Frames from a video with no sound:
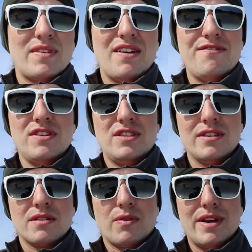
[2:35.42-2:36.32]
I fished
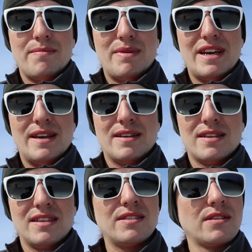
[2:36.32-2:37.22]
here quite a bit.
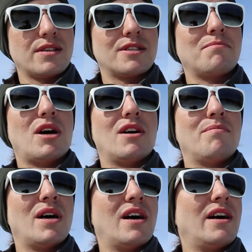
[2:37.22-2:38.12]
This is a small
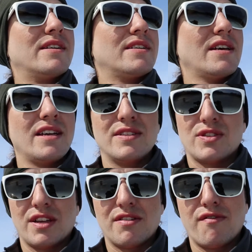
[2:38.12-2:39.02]
pond in
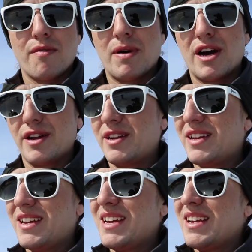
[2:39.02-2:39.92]
Southern Vermont.
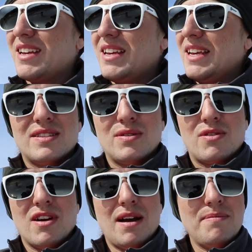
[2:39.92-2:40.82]
So
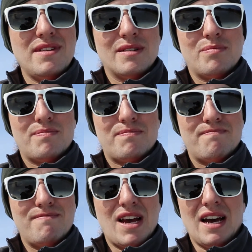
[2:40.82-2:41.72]
crappie are
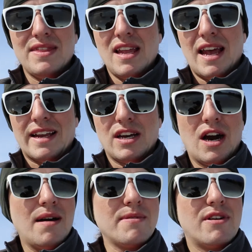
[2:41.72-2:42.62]
not that
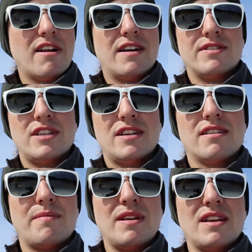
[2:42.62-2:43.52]
common around
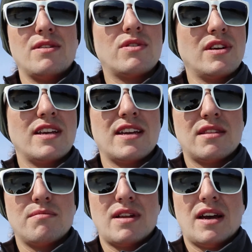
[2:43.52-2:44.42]
here. I mean, you can get
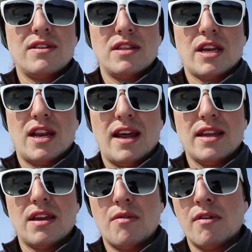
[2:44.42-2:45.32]
them down in the
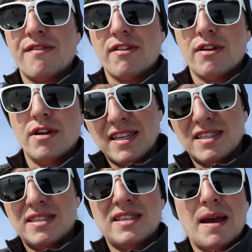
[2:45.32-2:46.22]
Connecticut River and
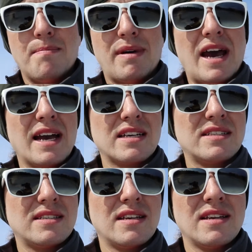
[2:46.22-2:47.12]
its
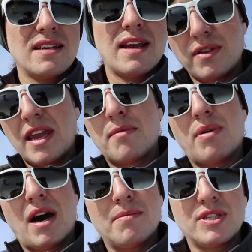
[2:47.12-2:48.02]
setbacks in Lake
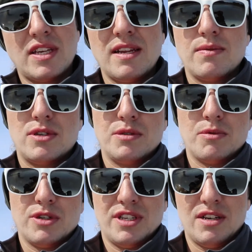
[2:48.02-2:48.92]
Bomazine, which is
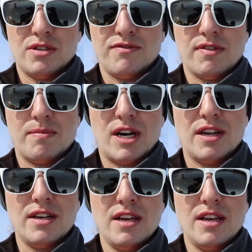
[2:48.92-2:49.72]
more central Vermont.